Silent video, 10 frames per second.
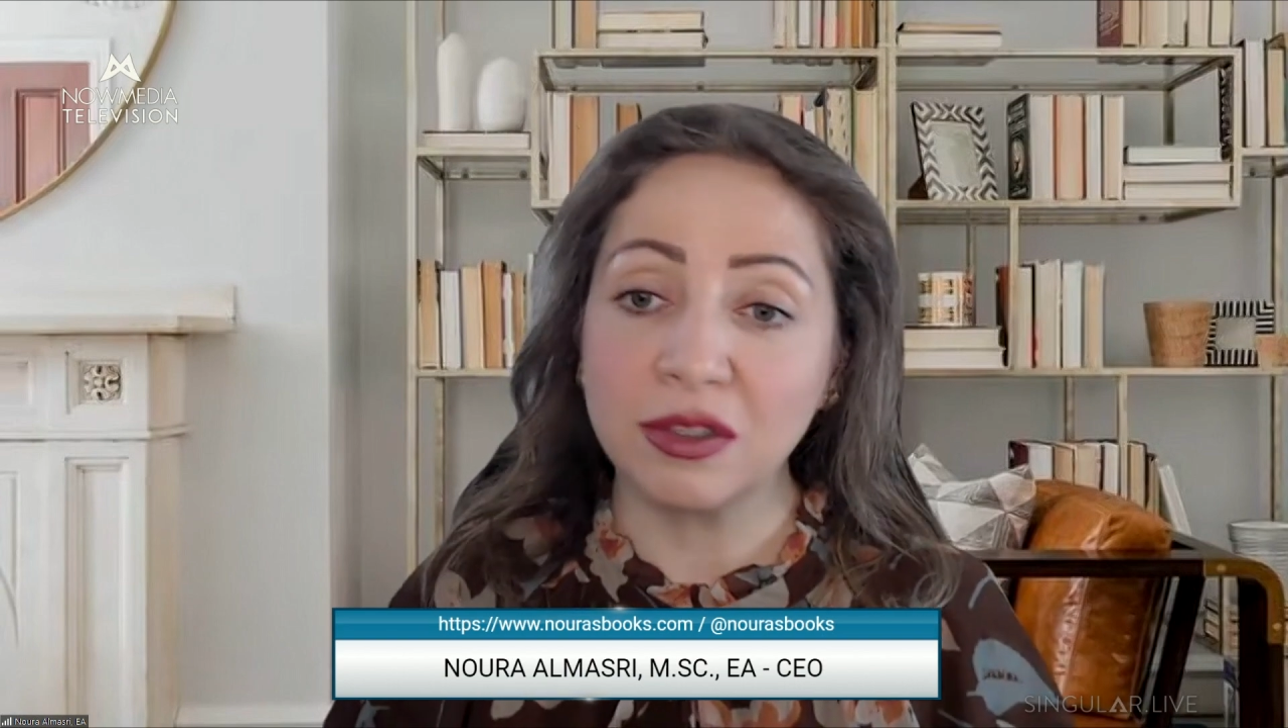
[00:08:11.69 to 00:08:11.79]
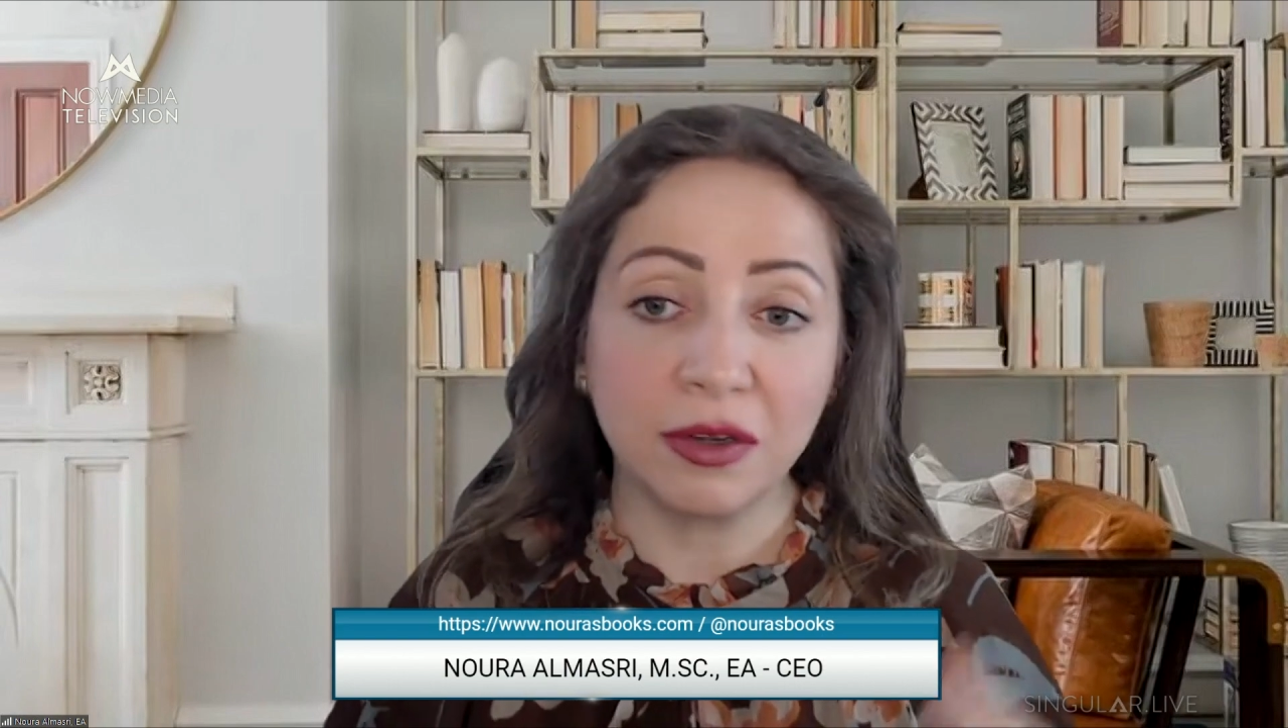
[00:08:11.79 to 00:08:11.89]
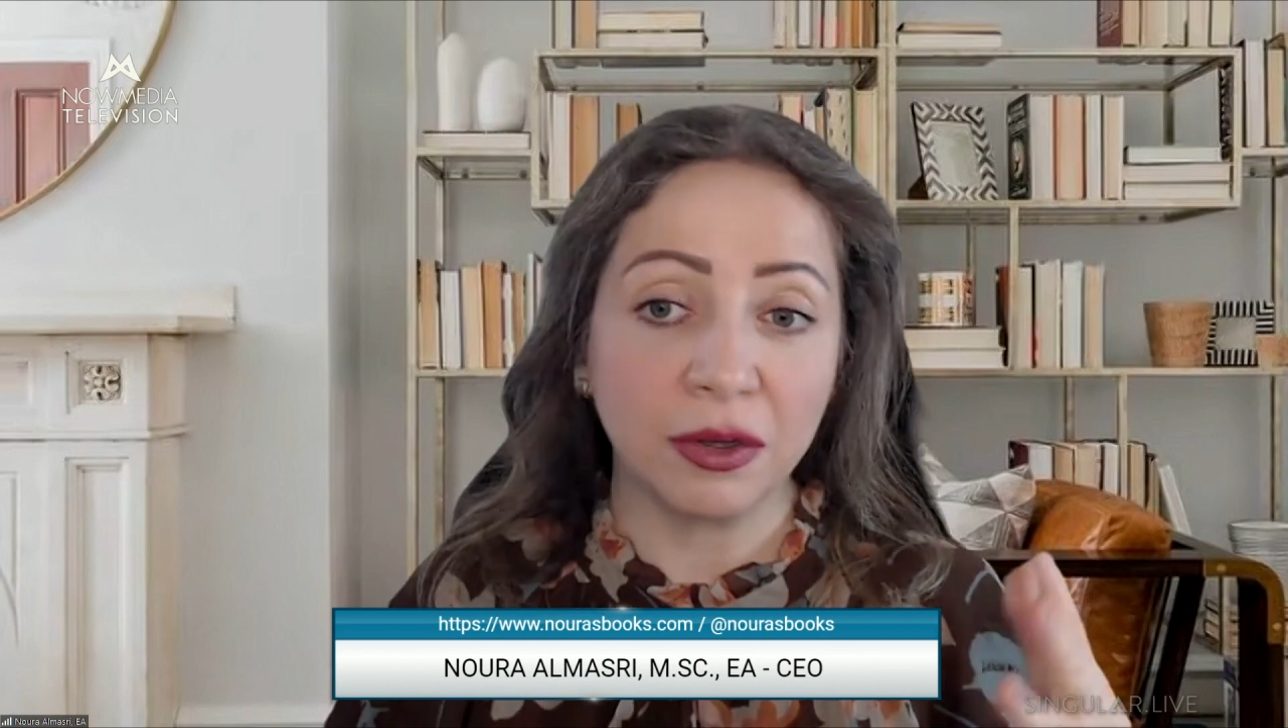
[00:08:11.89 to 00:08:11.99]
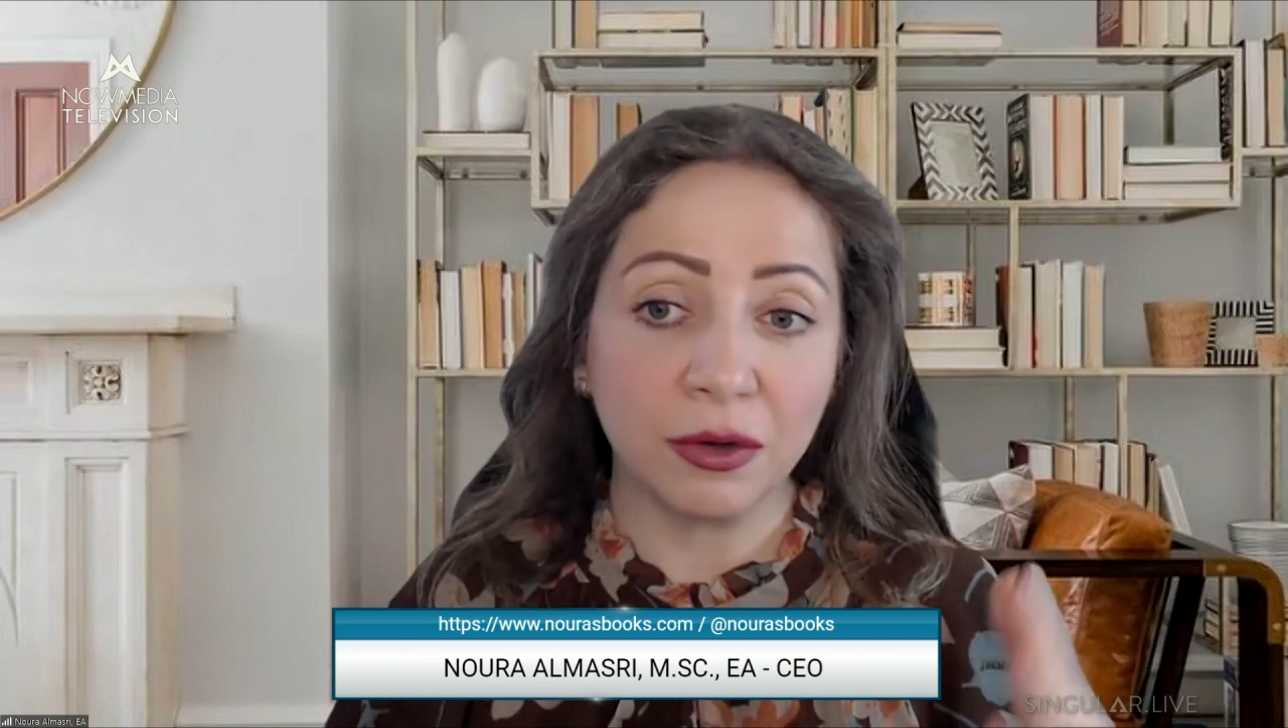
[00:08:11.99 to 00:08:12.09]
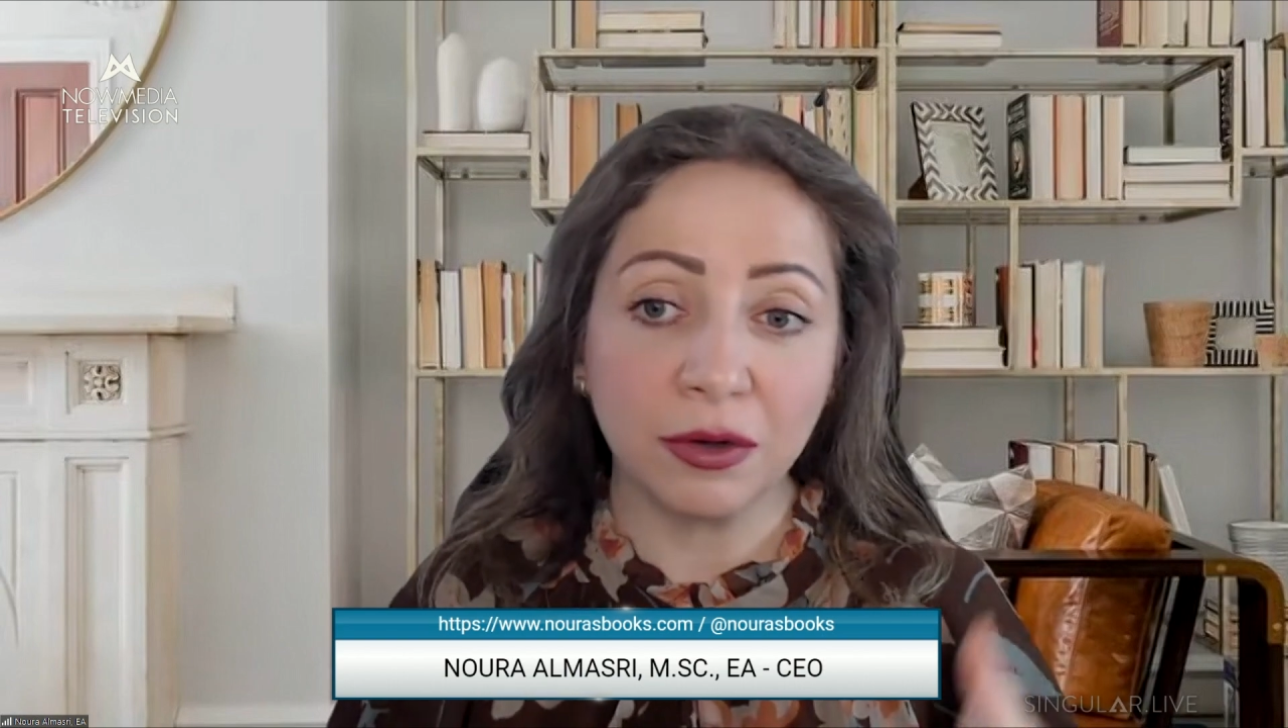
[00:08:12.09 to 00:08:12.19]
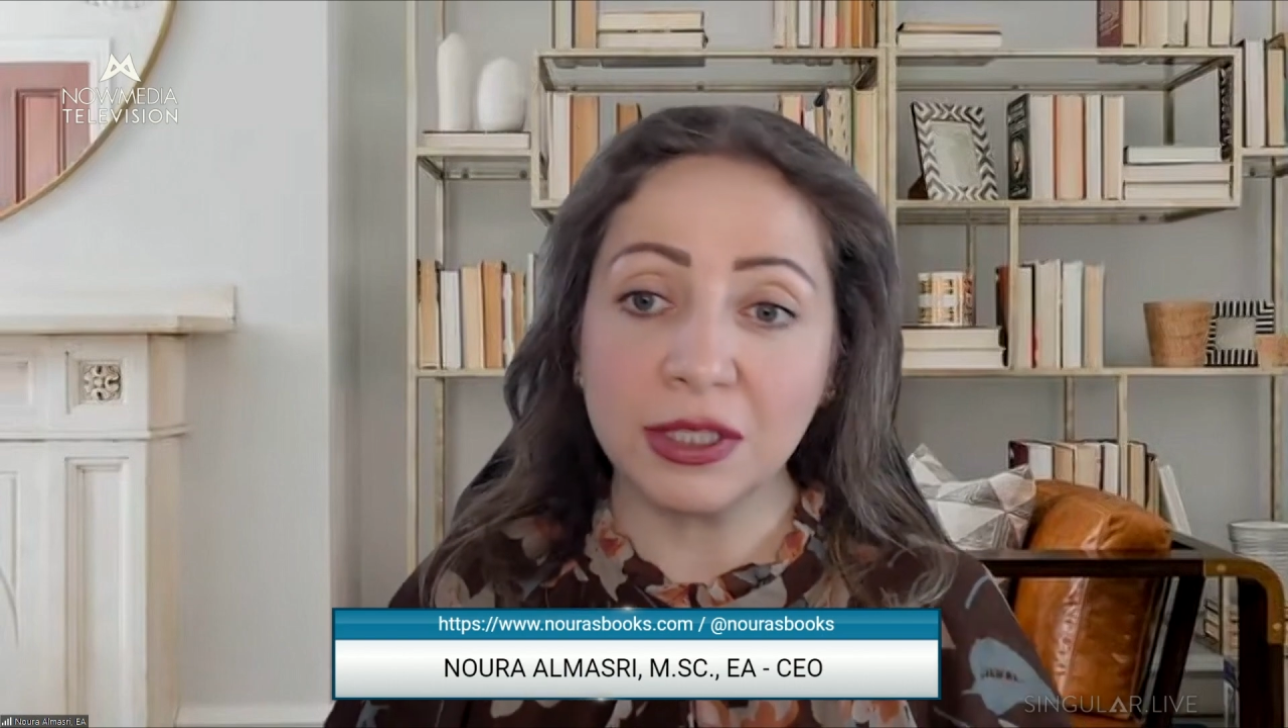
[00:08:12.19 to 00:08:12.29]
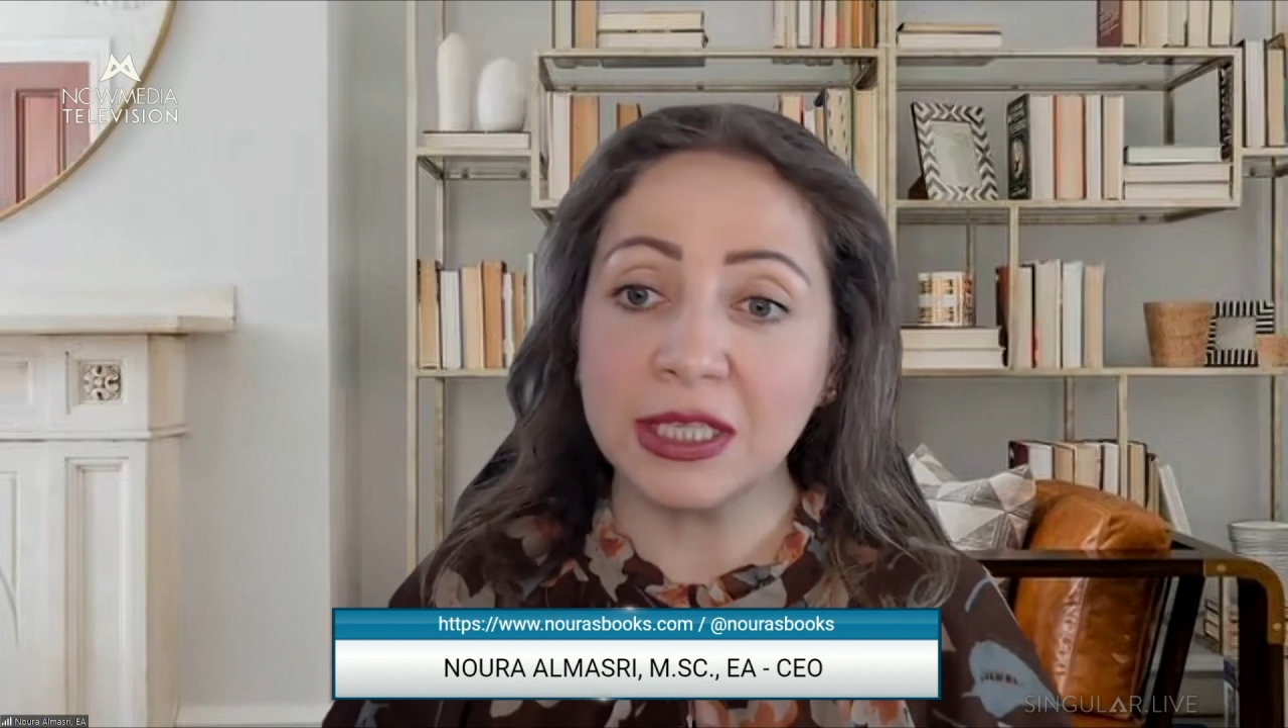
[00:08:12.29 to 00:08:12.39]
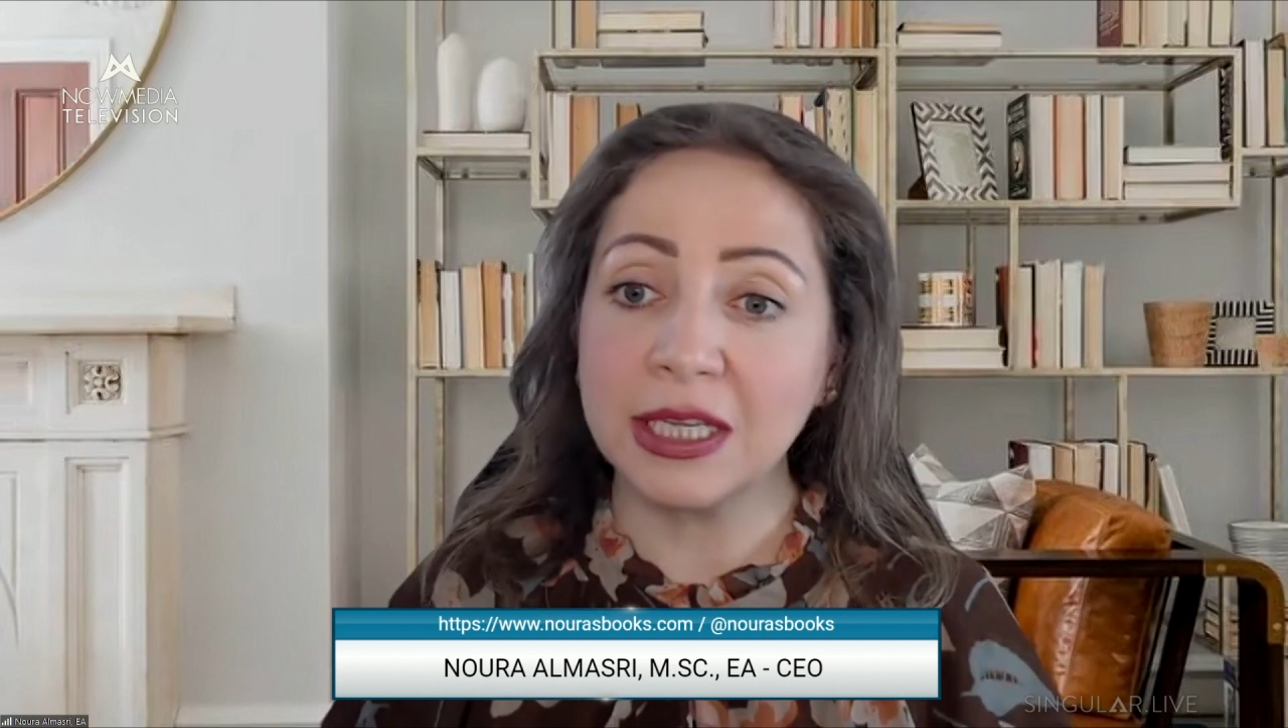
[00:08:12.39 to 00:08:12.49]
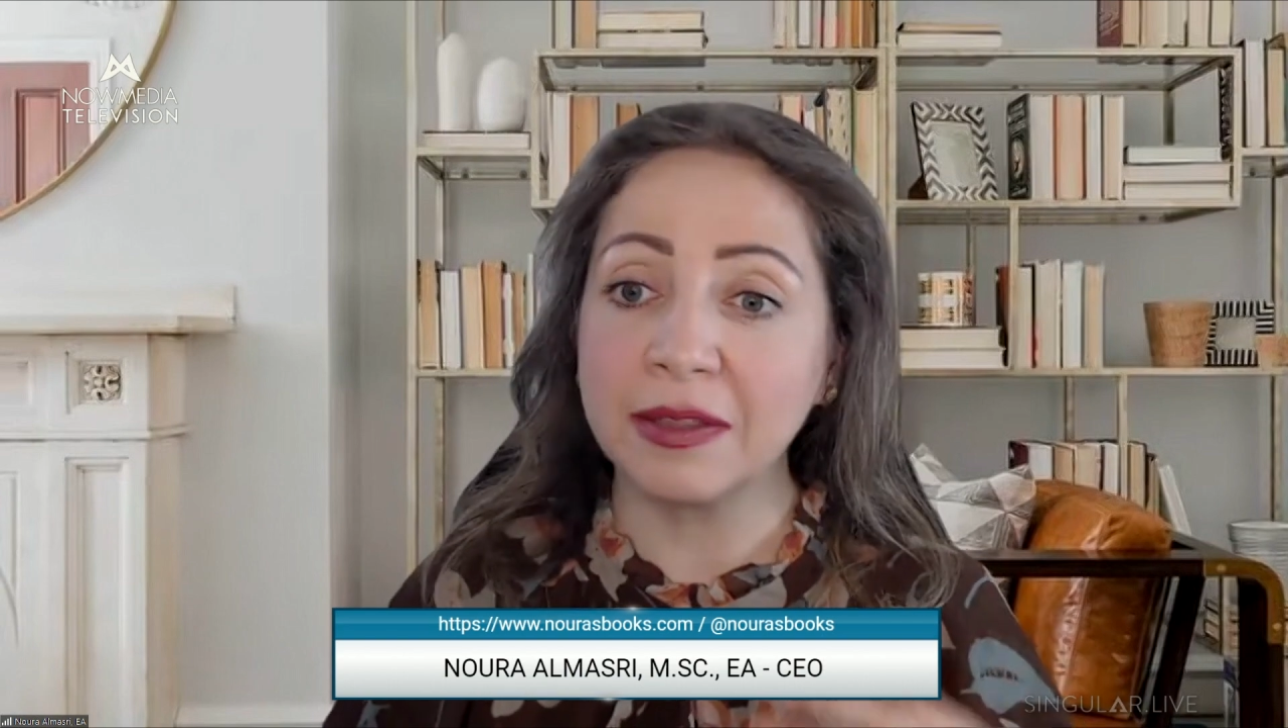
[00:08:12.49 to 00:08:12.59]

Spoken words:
a recording,